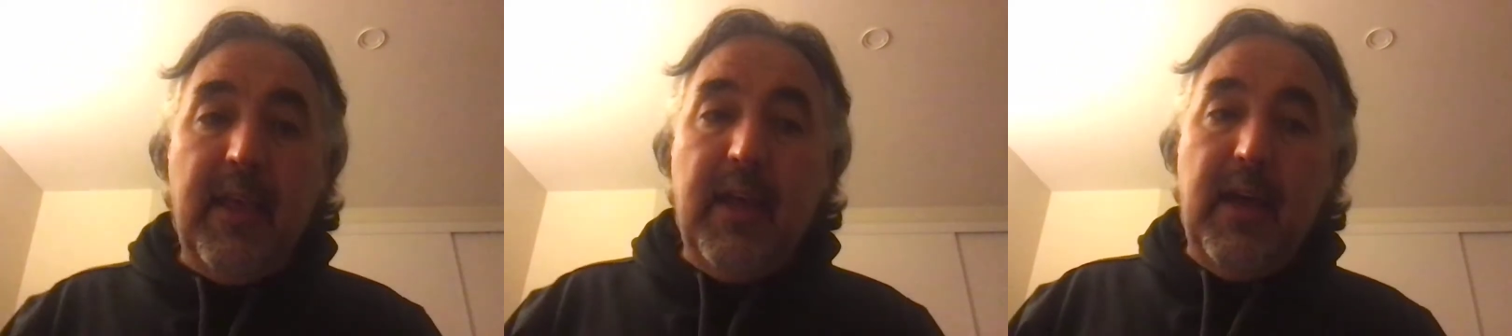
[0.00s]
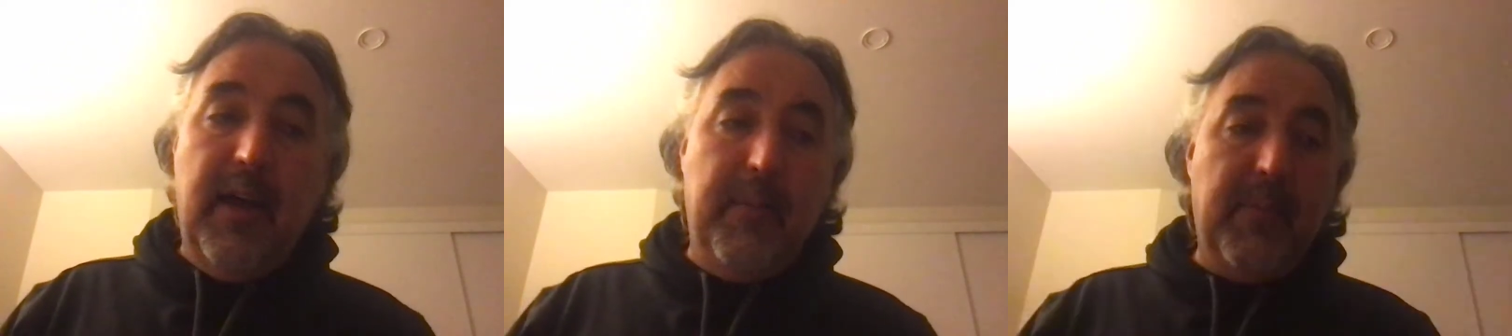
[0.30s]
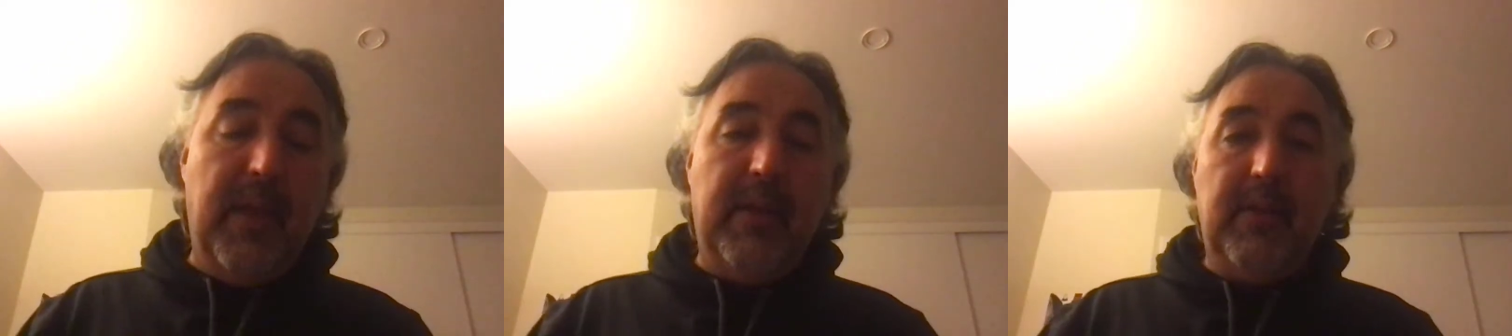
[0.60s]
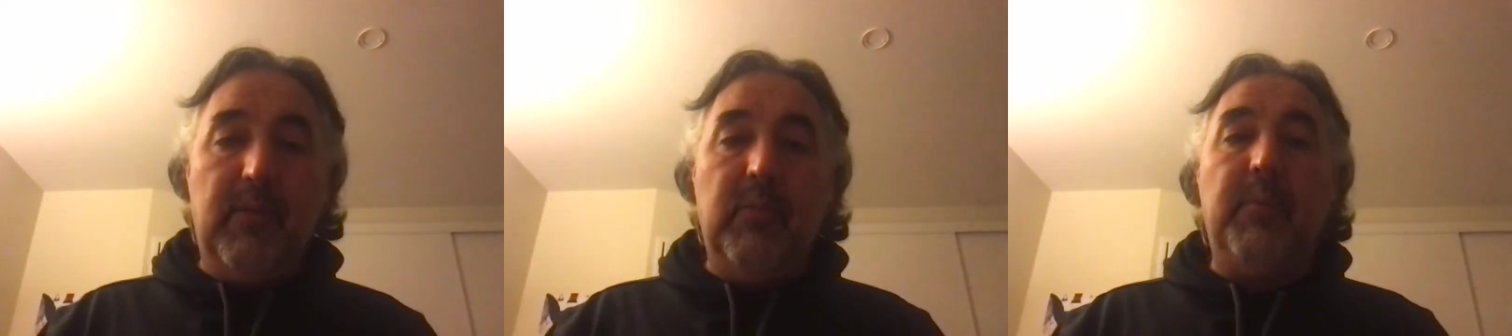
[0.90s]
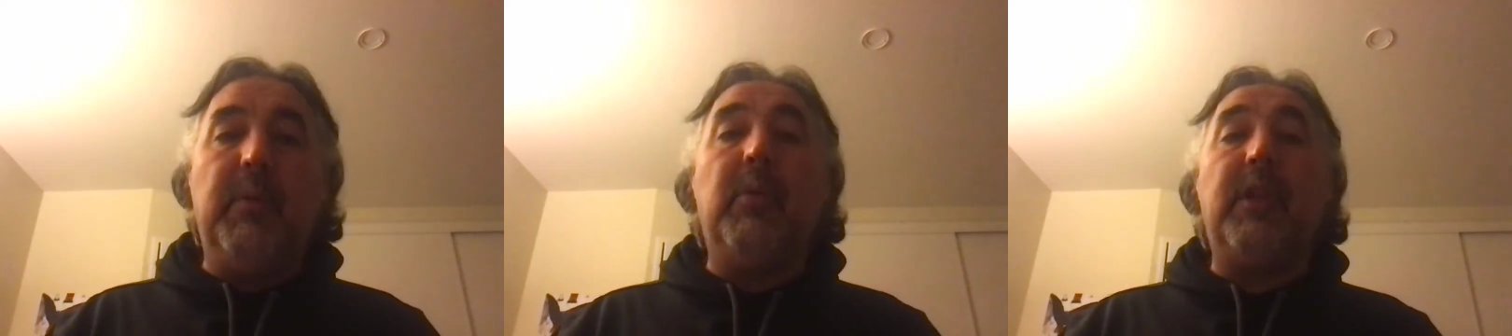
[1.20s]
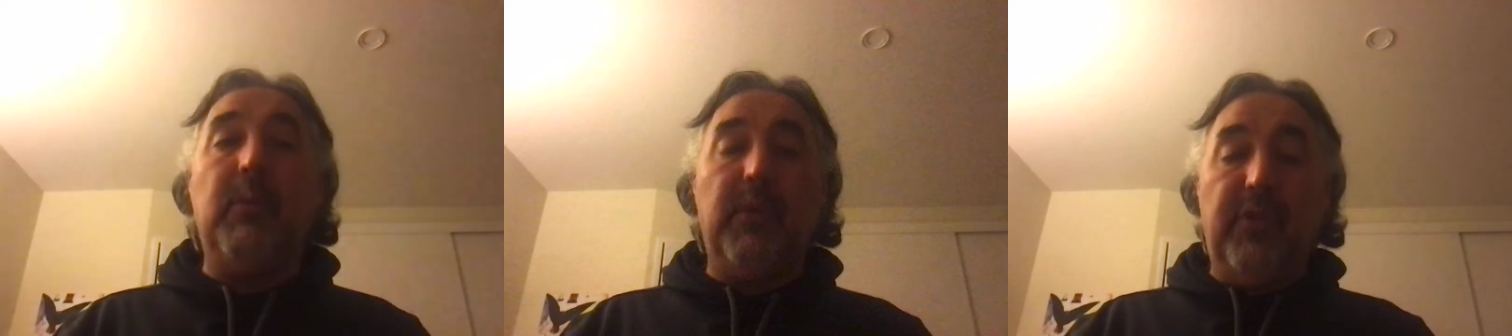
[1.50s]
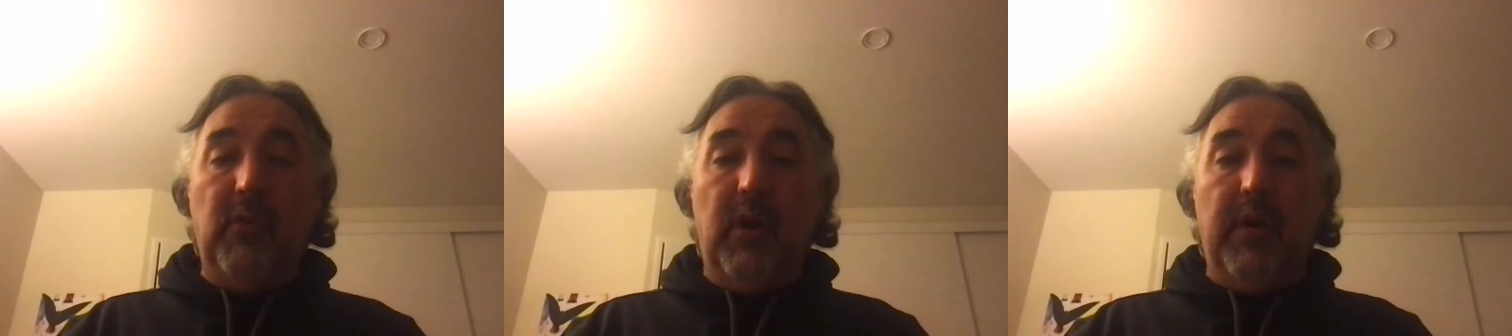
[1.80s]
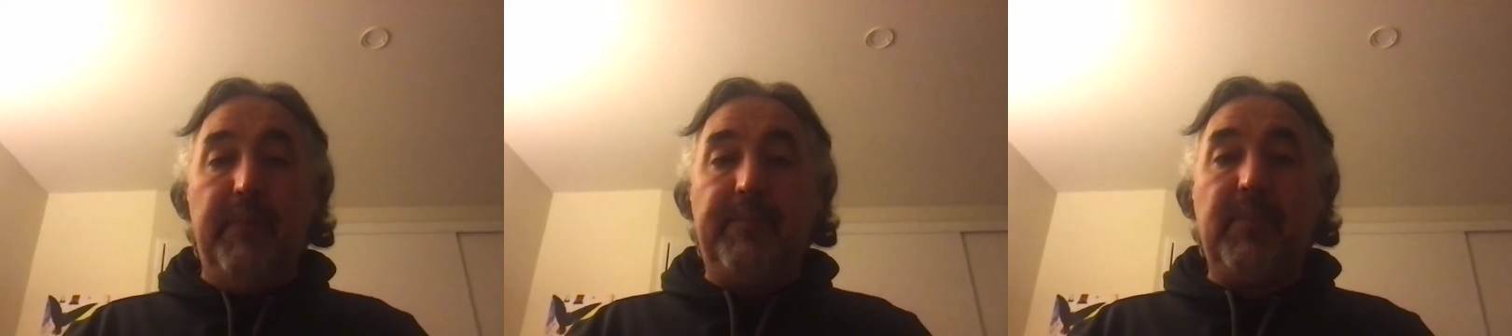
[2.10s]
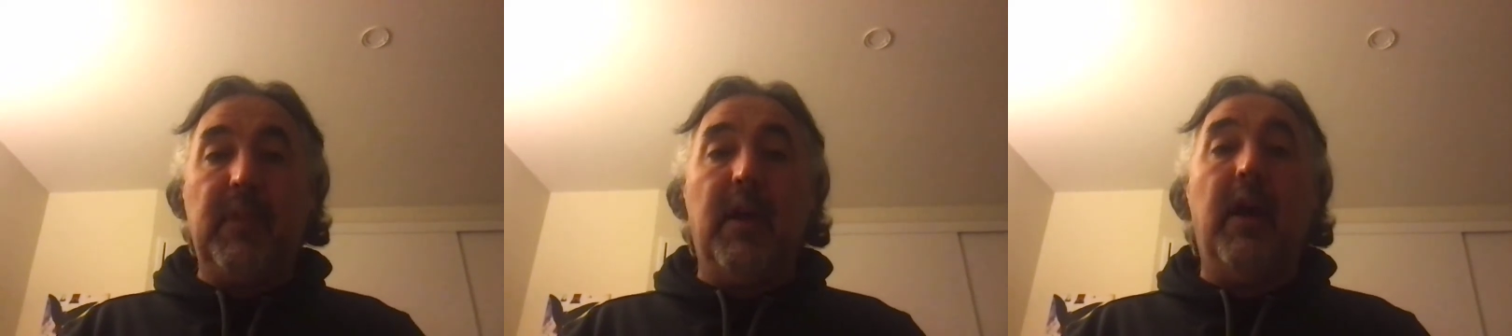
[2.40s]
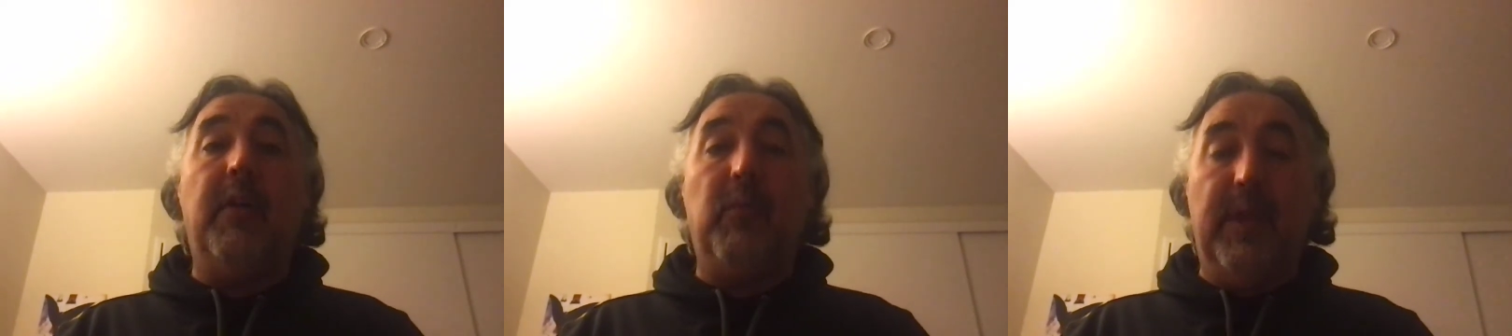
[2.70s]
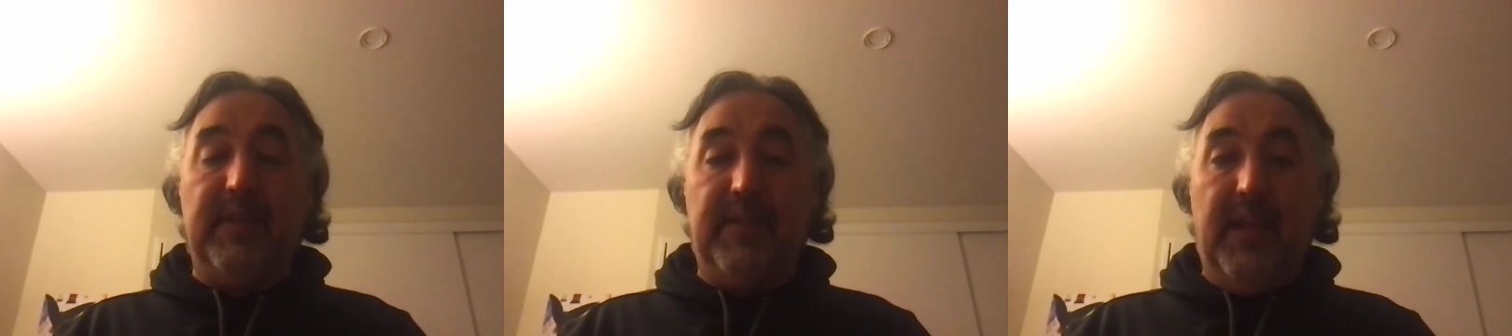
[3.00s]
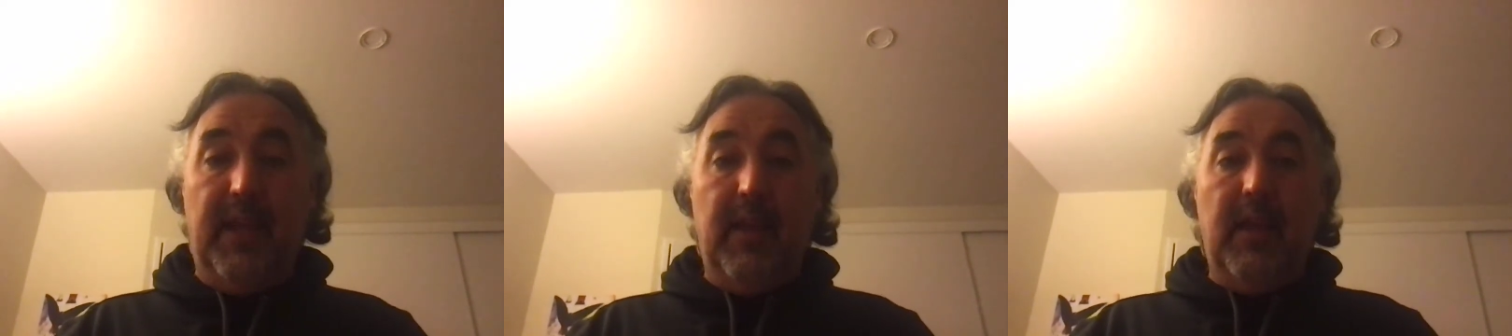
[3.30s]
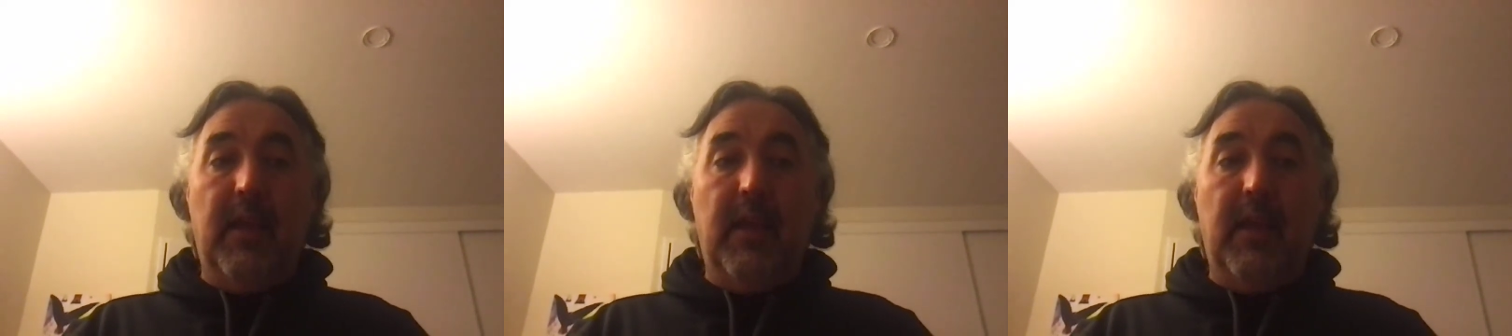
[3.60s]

and we'll be working with you all on Wednesday.